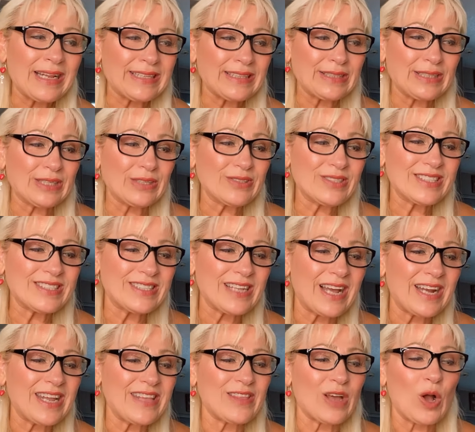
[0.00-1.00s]
A little
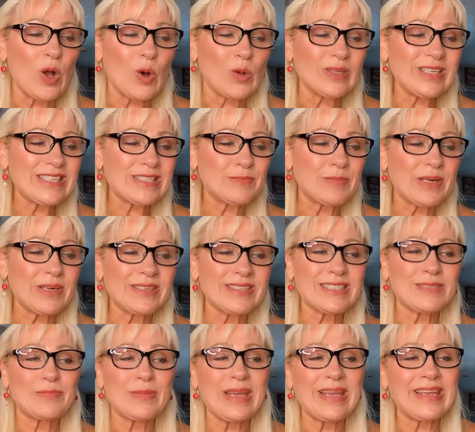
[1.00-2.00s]
study, the Holy Spirit
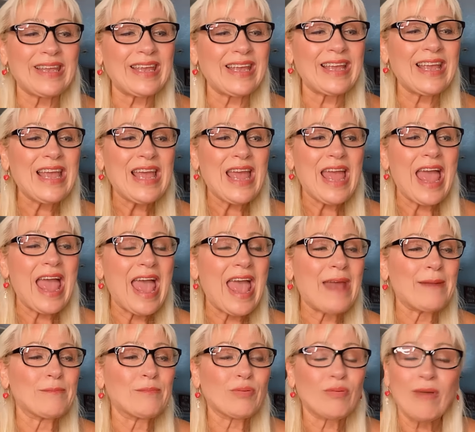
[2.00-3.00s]
speaking,
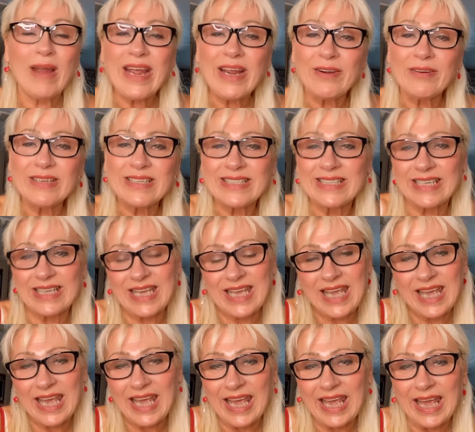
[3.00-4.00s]
and prayer is the
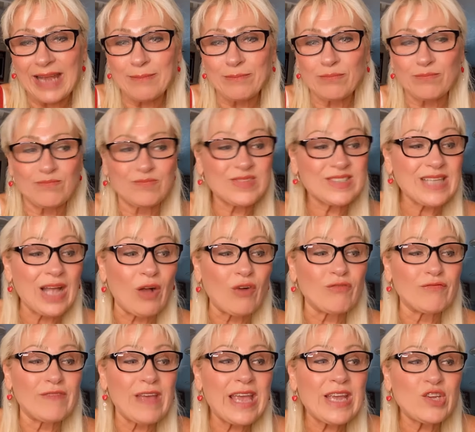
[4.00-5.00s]
key and
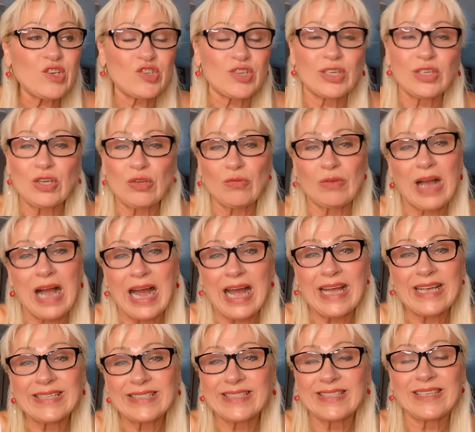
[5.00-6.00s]
salvation, you
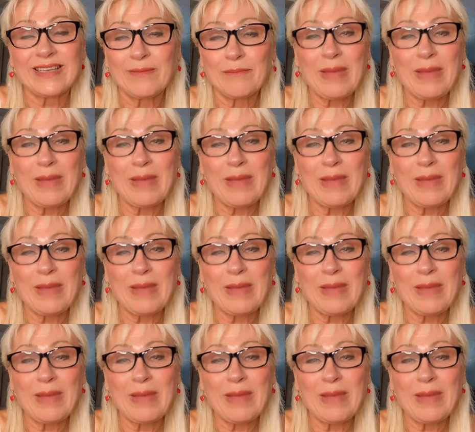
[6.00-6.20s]
guys.